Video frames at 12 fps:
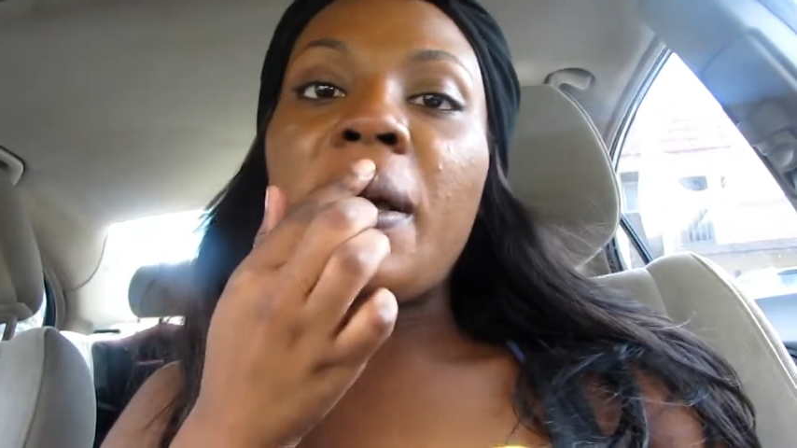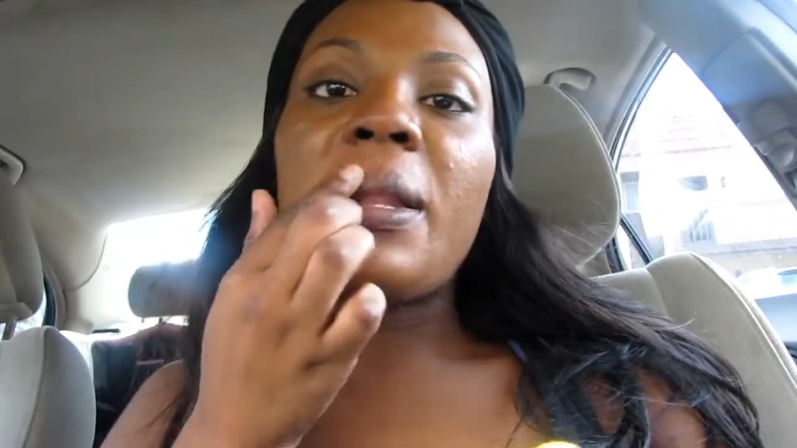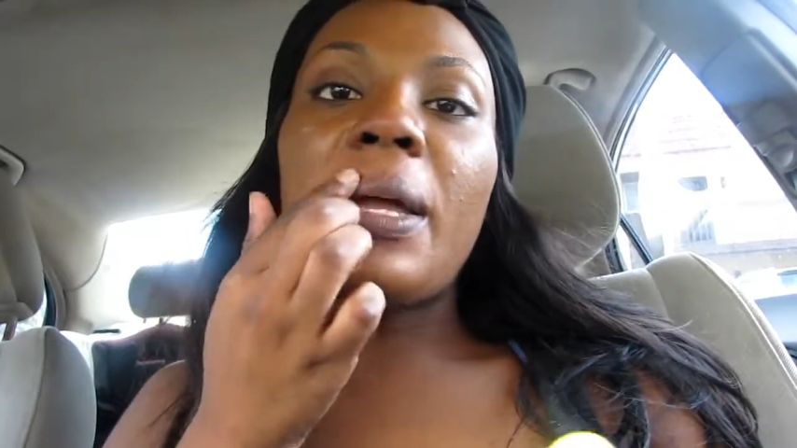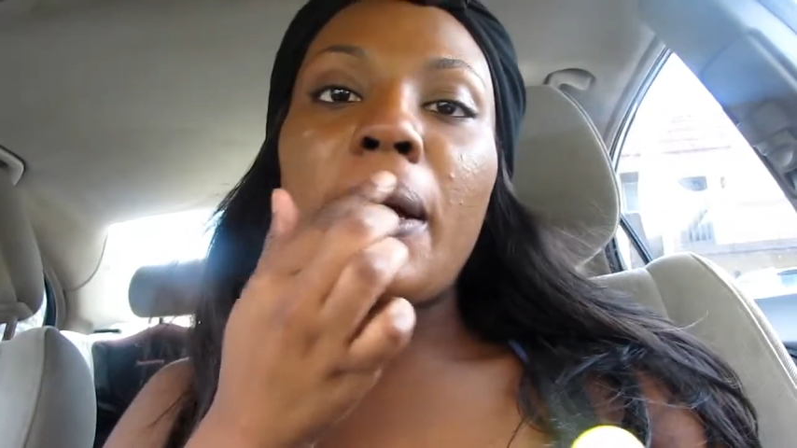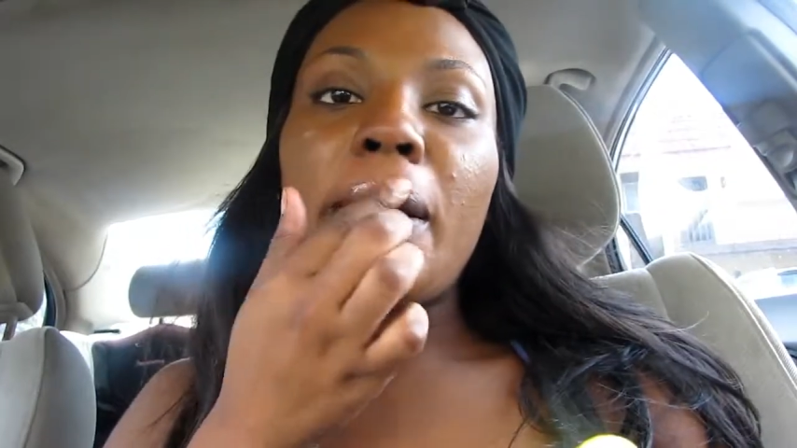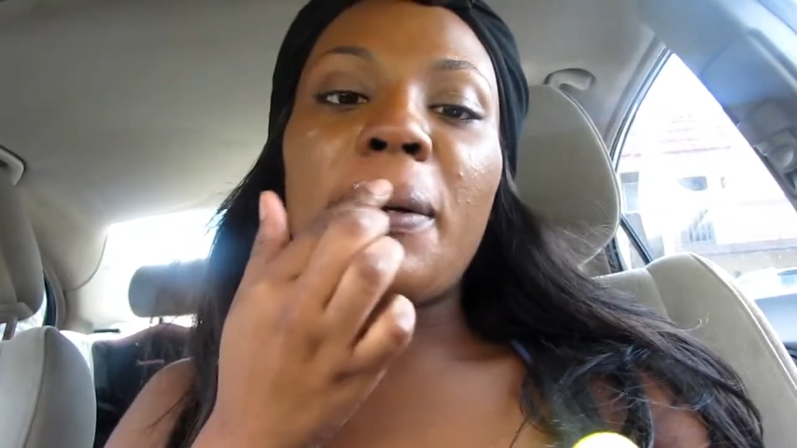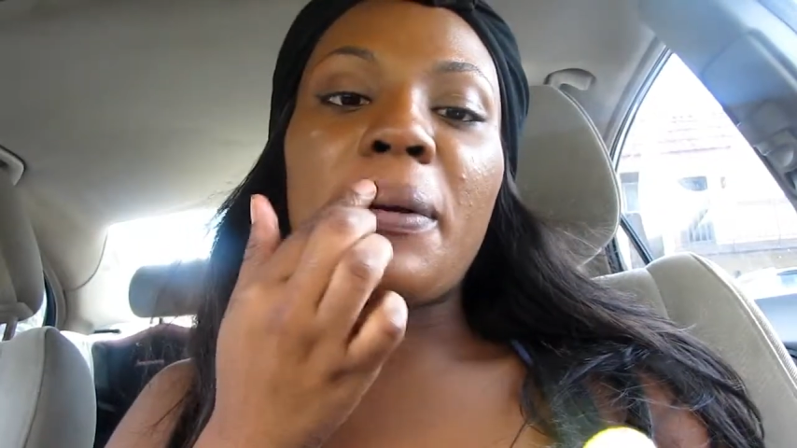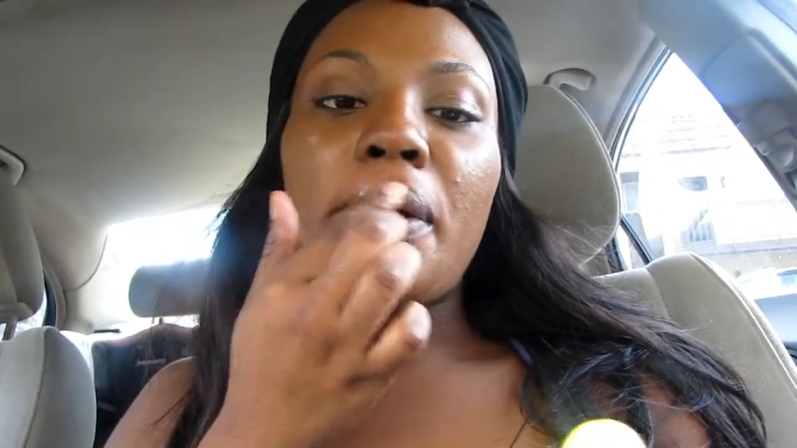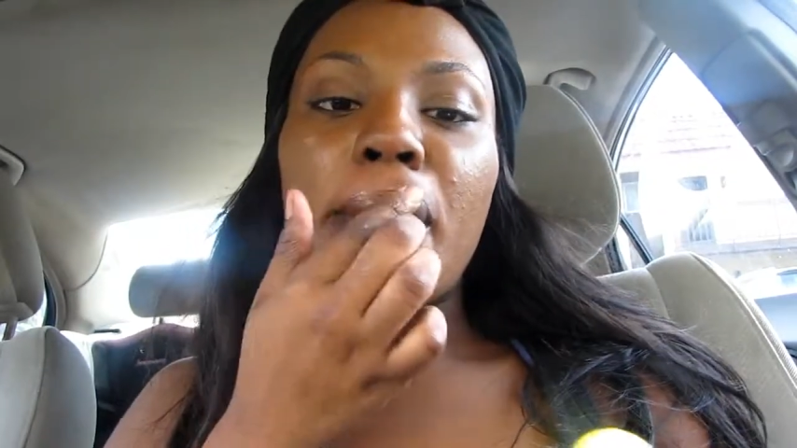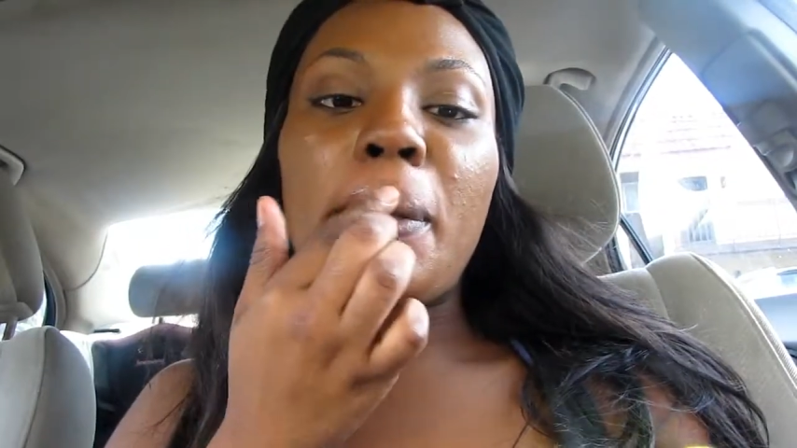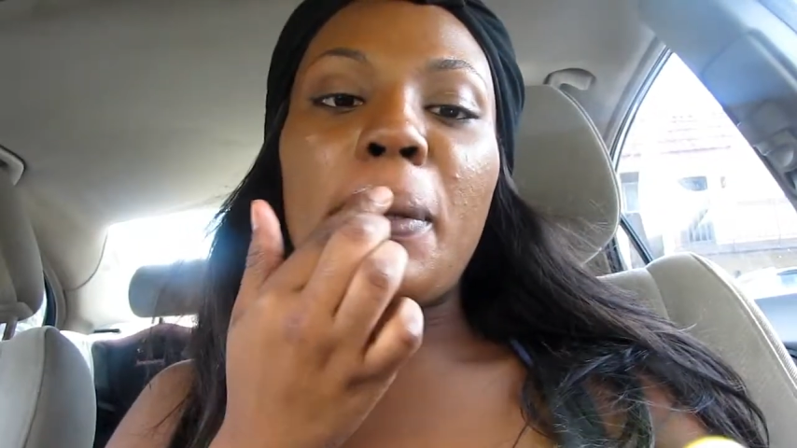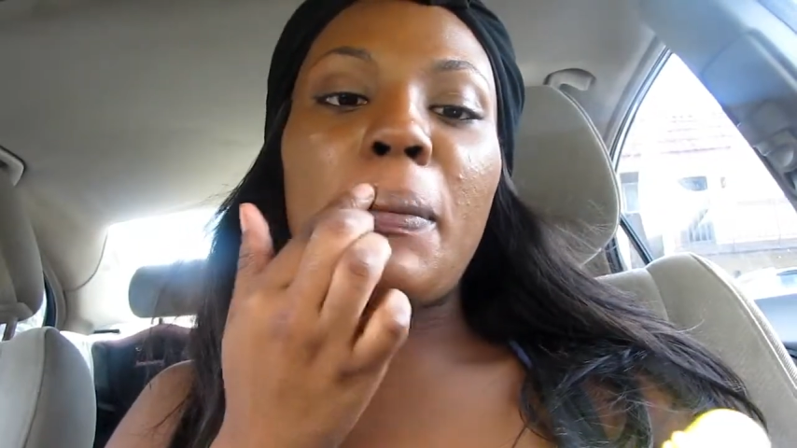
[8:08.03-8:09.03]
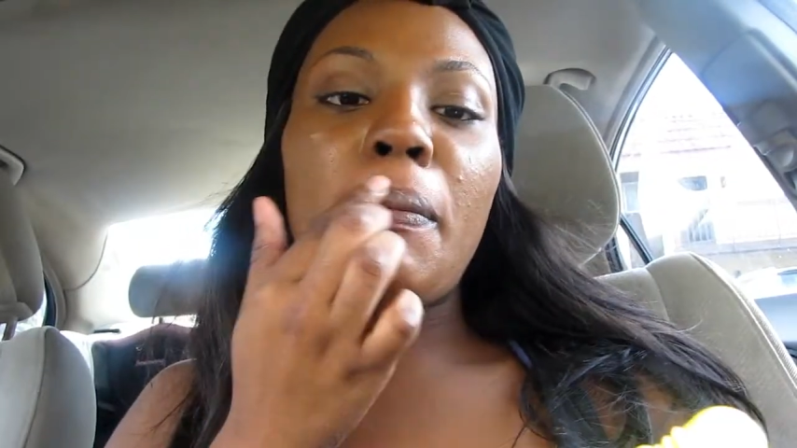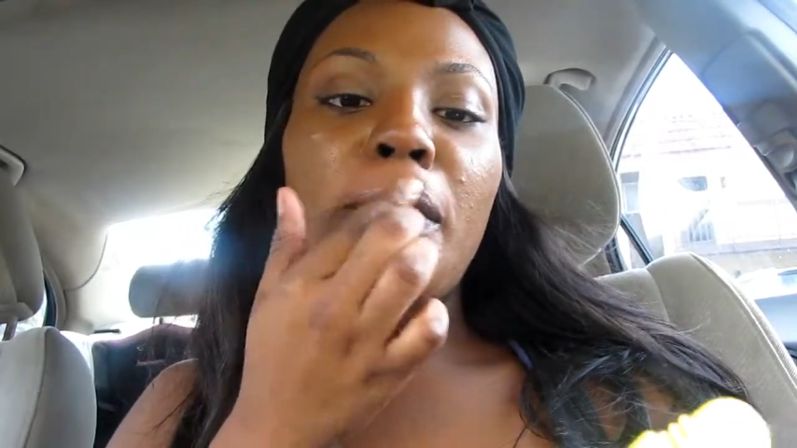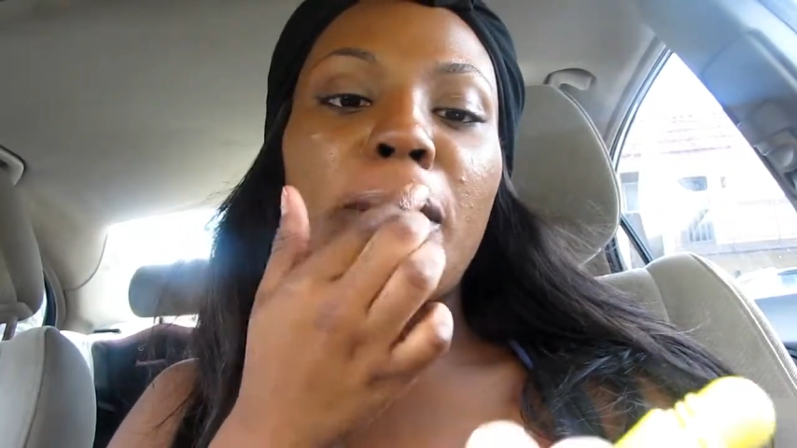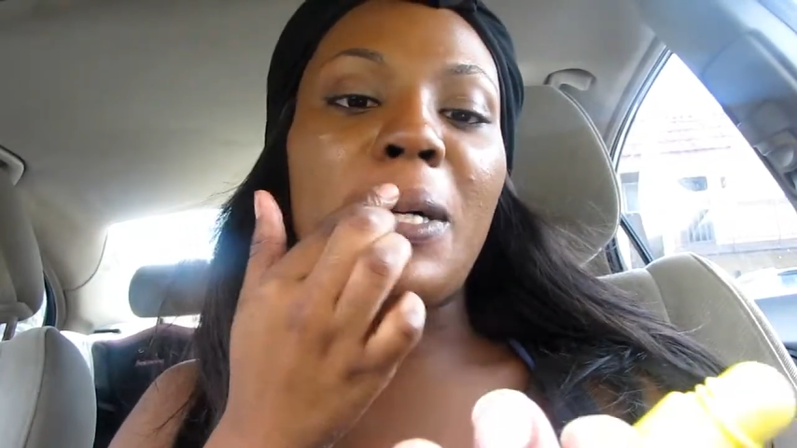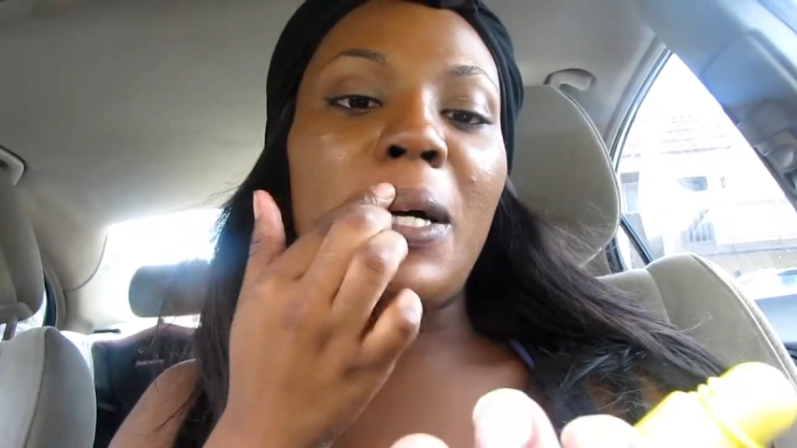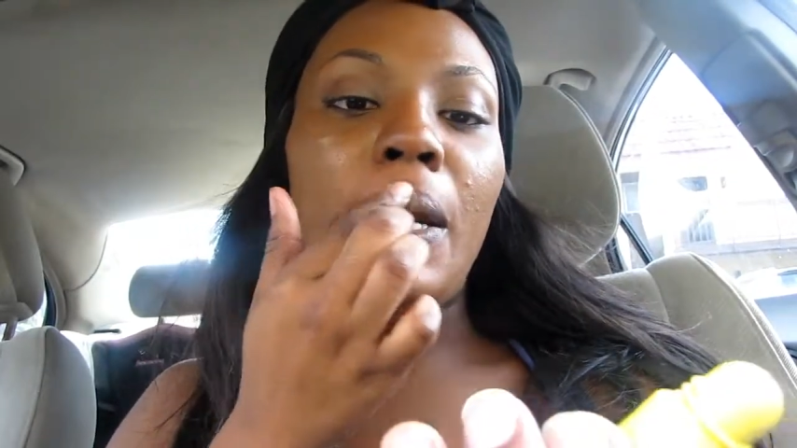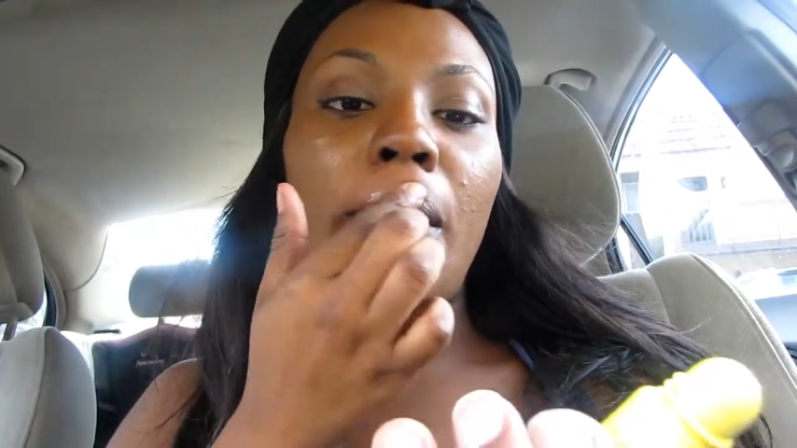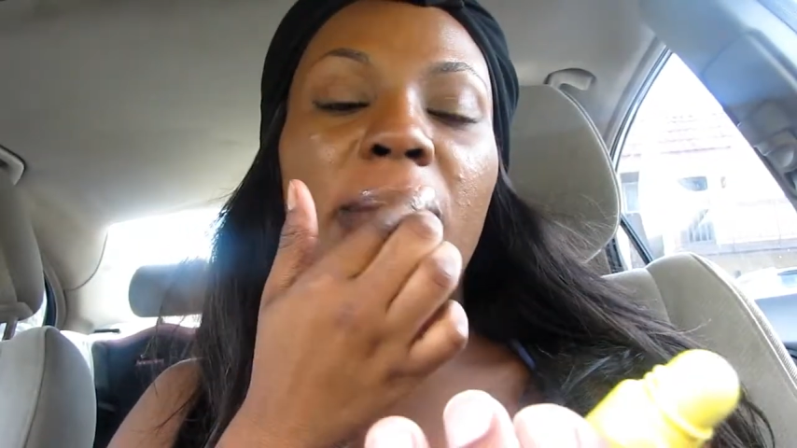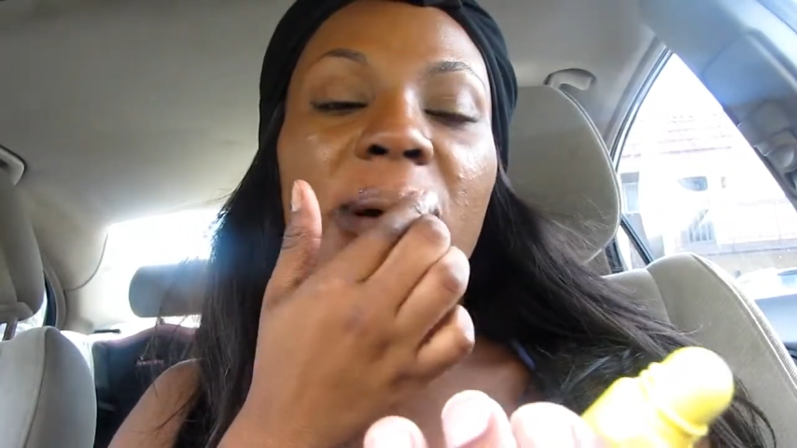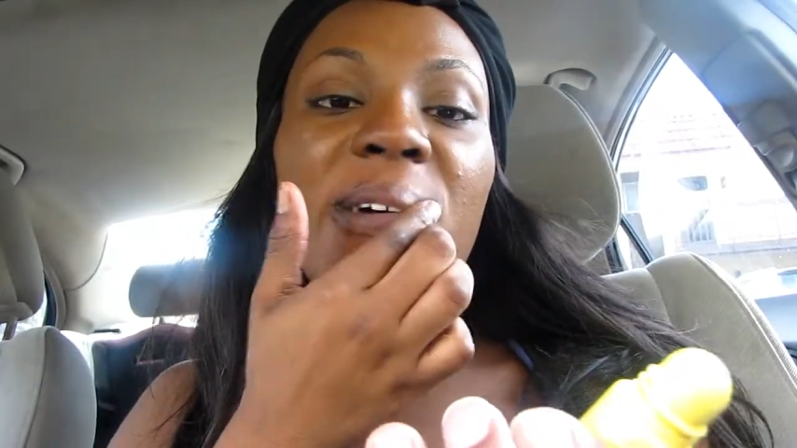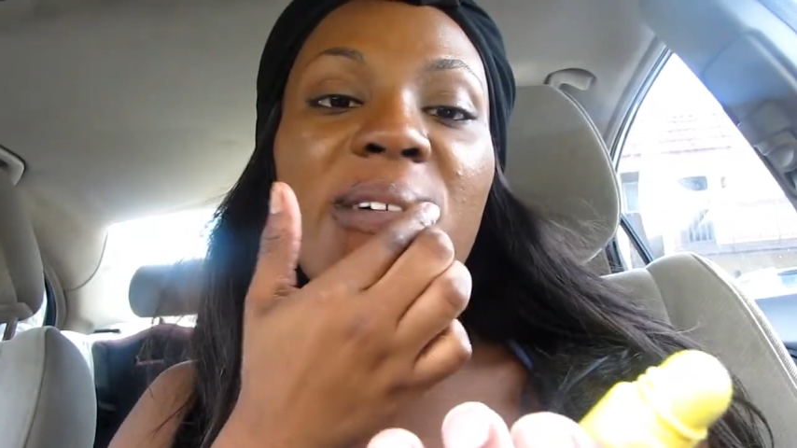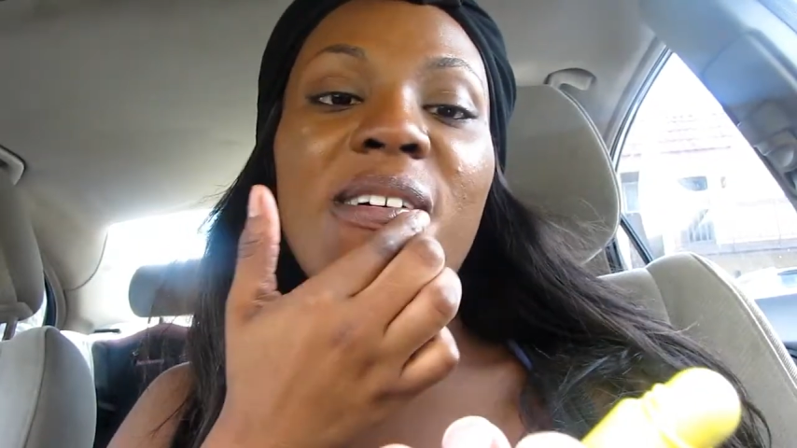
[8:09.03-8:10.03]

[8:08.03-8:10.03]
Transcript: Like literally, this is all I buy.